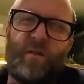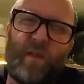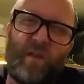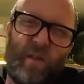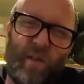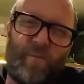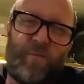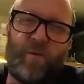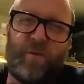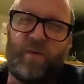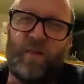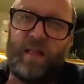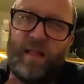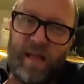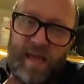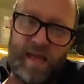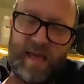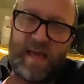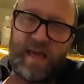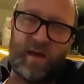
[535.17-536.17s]
zippers
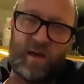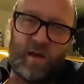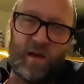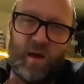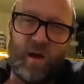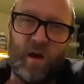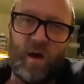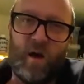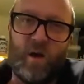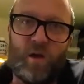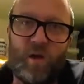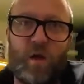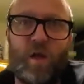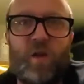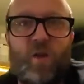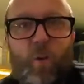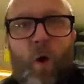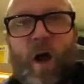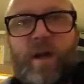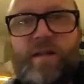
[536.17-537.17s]
leak. You know,
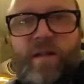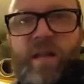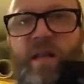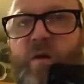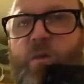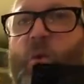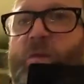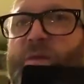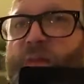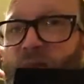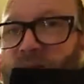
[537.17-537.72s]
you ideally want the